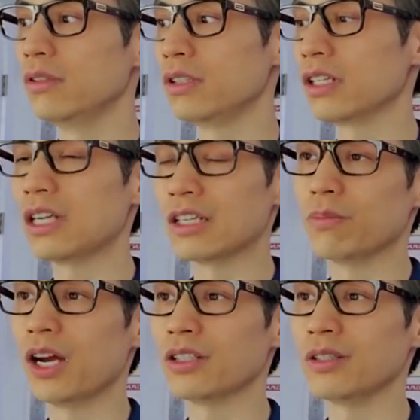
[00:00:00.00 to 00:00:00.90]
just as
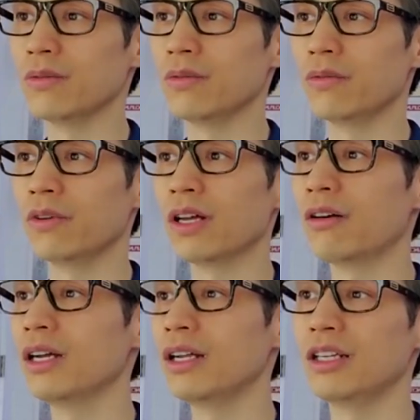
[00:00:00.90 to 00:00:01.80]
a passion
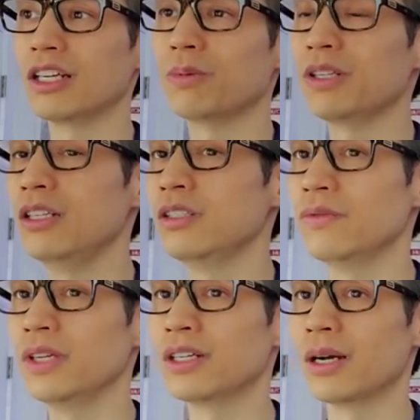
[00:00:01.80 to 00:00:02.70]
without any
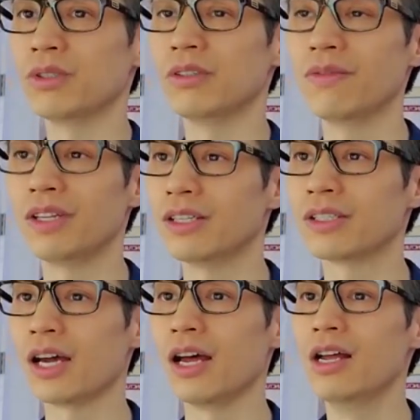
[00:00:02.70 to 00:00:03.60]
expectation of income? So you have to
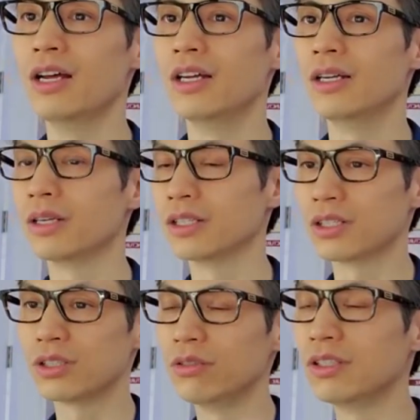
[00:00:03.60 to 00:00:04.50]
decide, because
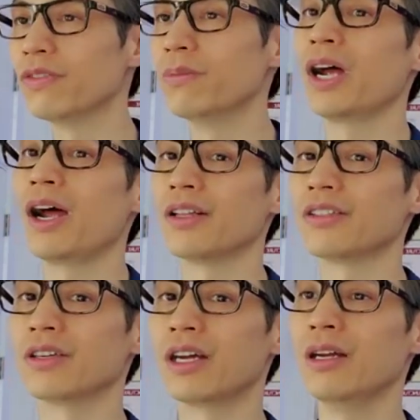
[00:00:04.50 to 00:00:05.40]
there's two different
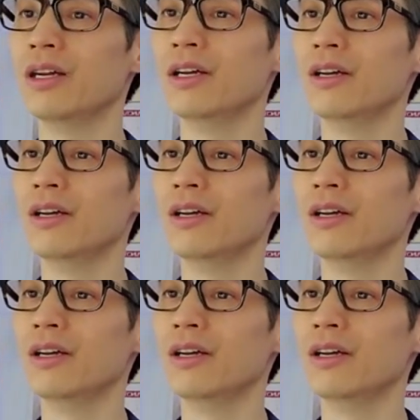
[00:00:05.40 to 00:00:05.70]
paths, okay?